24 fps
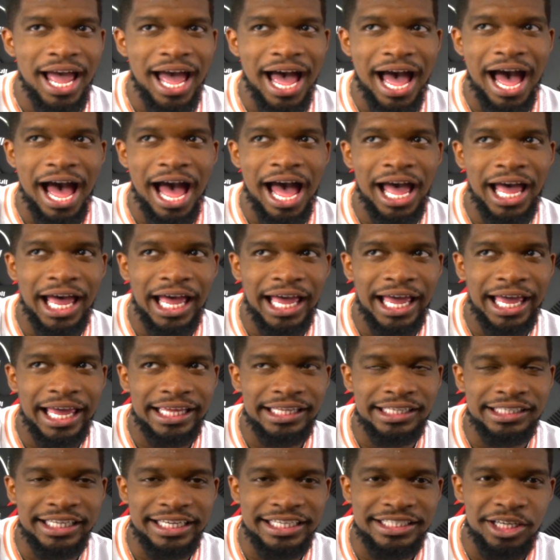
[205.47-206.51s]

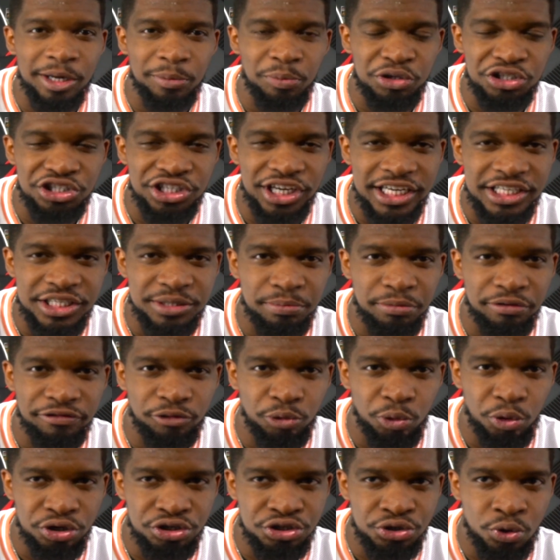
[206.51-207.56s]
I linked up with Jason
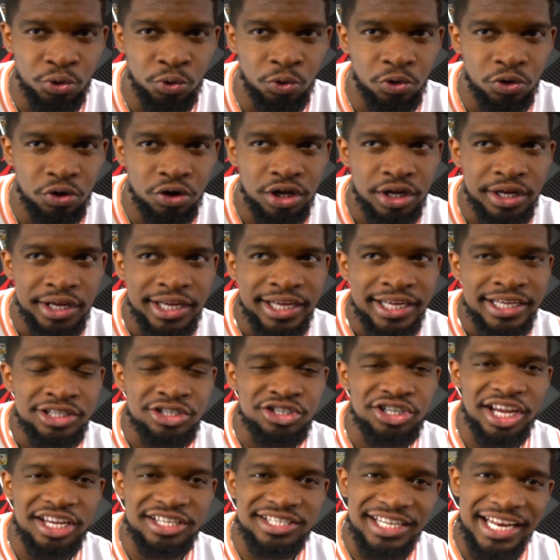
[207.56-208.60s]
before school.
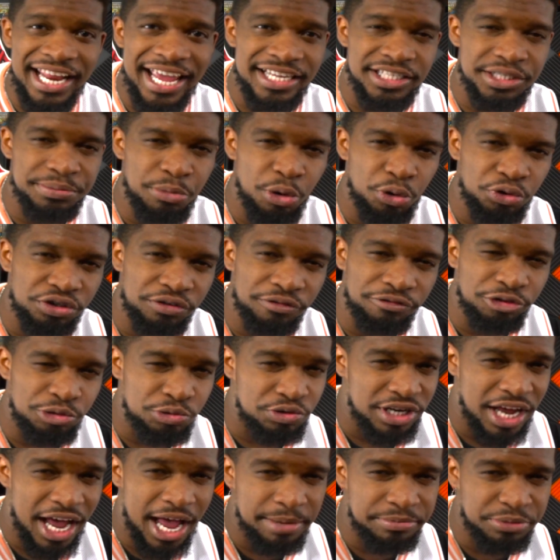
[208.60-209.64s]
Jason had smoked a few
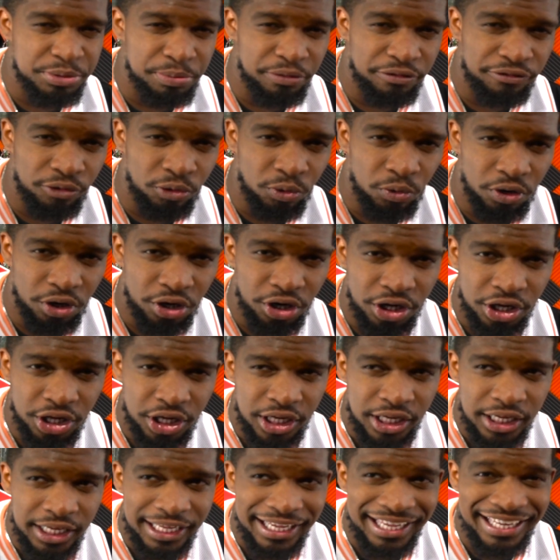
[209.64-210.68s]
times before
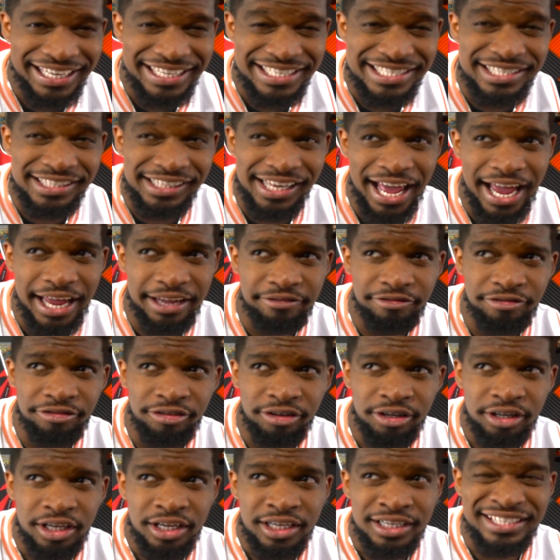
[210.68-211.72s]
in his life.
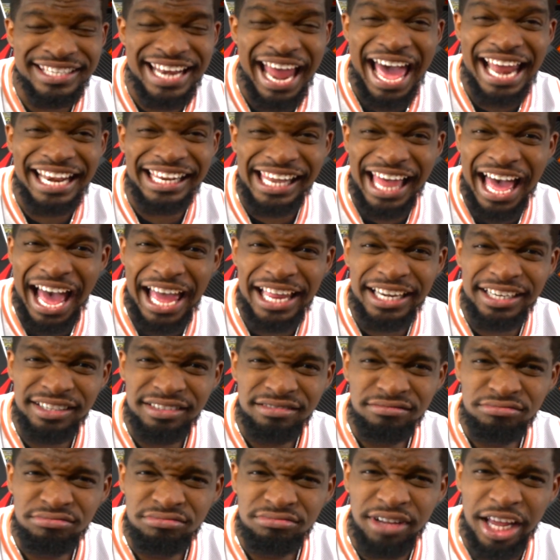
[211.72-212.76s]
Not a lot,
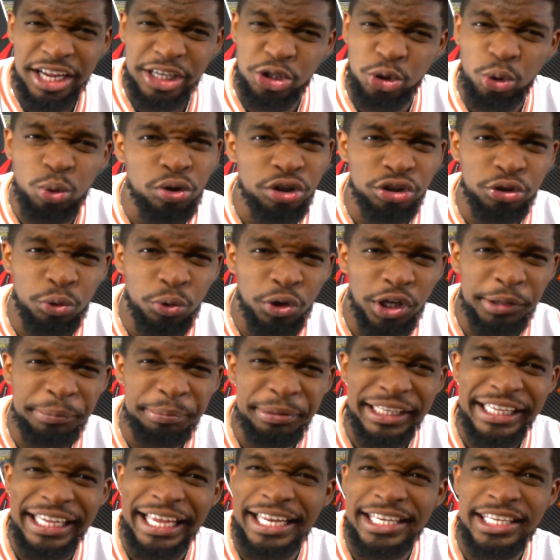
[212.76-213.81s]
like 2 or 3,
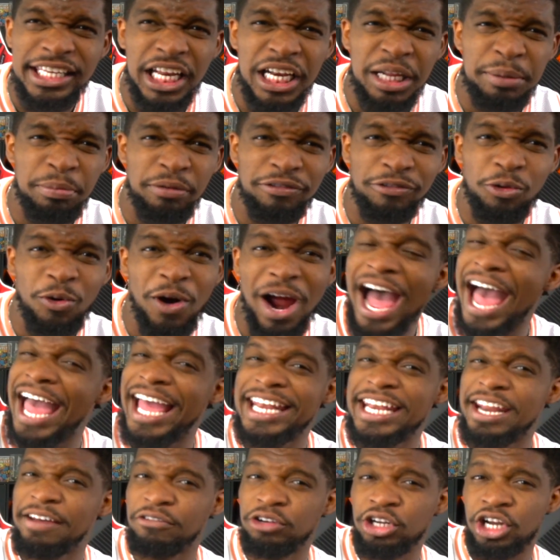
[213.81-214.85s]
but he had done it before. I
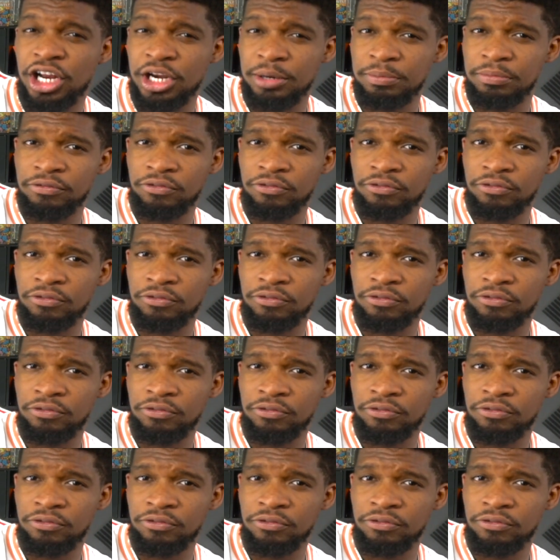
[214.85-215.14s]
had never done it